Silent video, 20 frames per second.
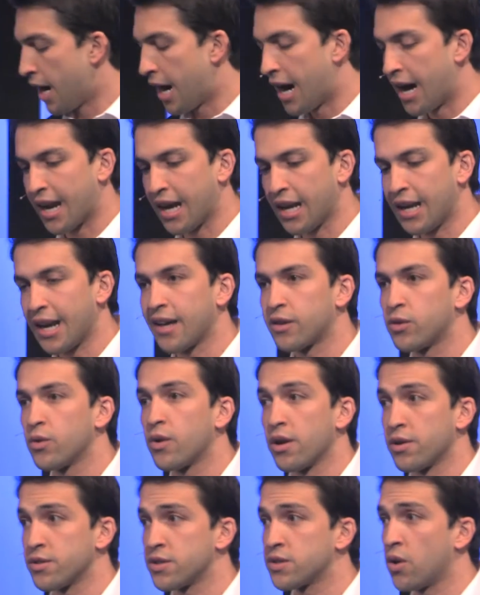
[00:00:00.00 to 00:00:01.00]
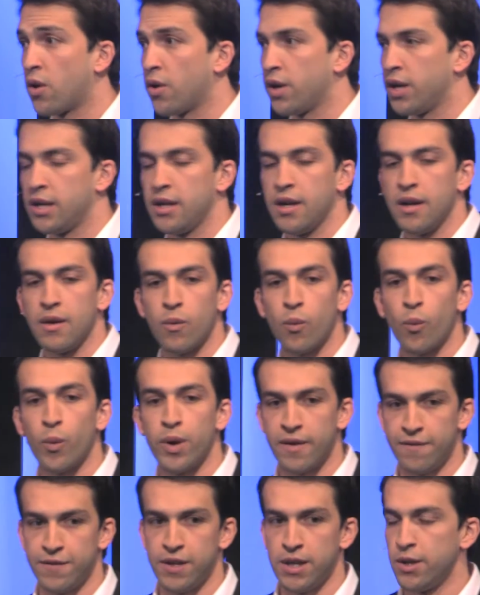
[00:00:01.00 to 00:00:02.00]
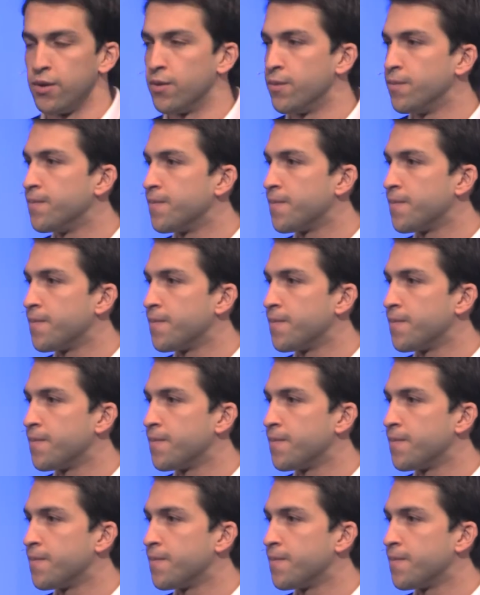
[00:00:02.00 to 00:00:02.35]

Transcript: And I'd like to get started with a video.